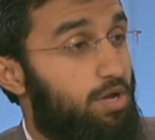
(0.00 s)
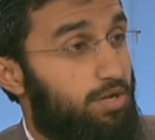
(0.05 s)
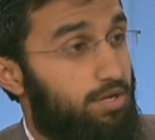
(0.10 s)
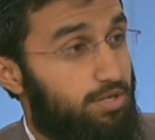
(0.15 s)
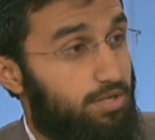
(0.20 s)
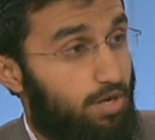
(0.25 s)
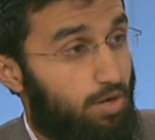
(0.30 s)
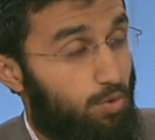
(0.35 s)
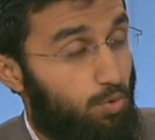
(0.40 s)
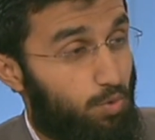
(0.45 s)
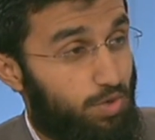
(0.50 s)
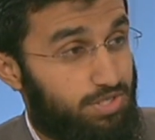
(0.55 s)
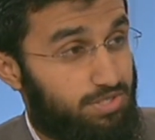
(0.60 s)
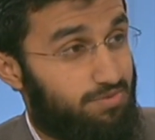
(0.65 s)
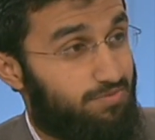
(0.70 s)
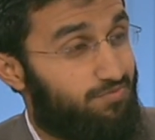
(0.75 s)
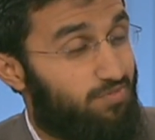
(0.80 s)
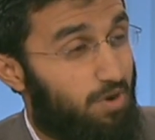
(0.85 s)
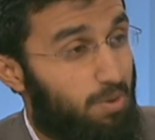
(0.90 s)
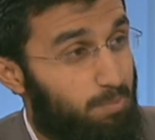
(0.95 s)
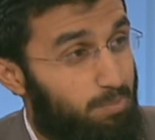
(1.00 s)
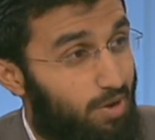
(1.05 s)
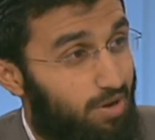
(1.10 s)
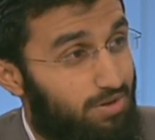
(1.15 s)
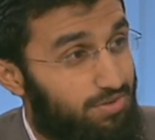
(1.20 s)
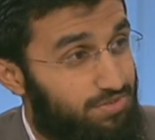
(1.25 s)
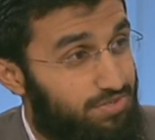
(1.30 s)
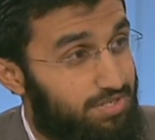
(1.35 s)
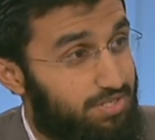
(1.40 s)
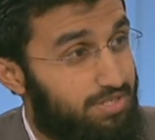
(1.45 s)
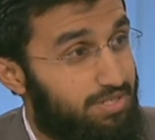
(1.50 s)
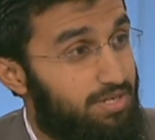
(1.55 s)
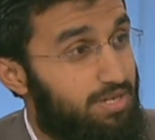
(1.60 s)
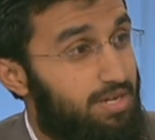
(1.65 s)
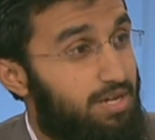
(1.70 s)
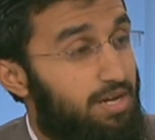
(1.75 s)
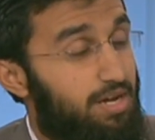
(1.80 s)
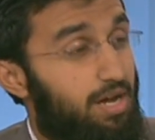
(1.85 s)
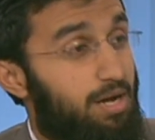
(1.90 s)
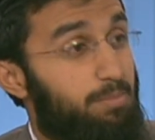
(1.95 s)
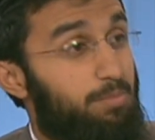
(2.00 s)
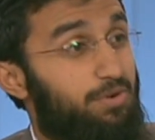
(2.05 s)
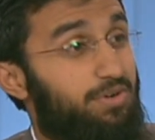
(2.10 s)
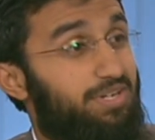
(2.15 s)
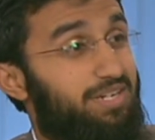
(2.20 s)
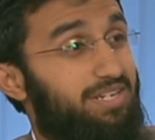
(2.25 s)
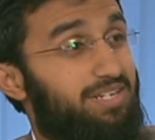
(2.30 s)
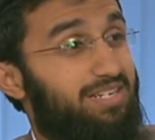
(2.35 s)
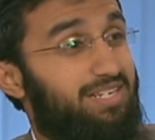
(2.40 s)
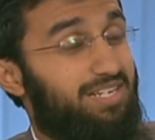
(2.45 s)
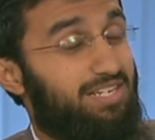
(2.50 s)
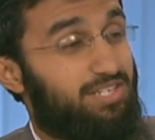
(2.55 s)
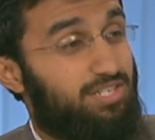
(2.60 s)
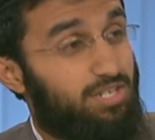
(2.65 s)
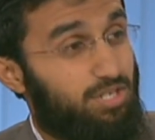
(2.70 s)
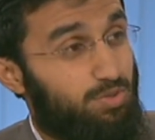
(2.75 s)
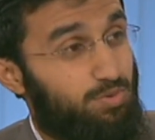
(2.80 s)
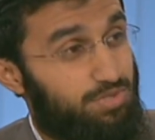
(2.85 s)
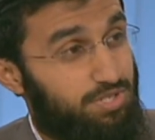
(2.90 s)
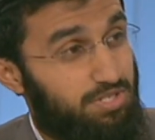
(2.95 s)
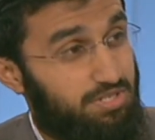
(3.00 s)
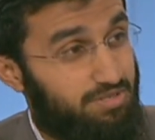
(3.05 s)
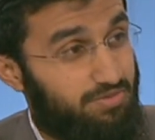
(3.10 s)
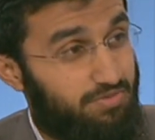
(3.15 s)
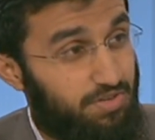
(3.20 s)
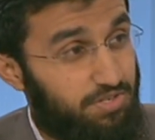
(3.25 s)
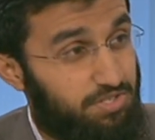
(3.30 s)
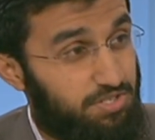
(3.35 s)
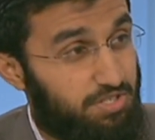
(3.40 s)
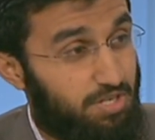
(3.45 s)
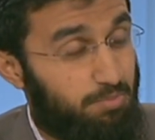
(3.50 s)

you know, Western foreign policy, American continuous intervention.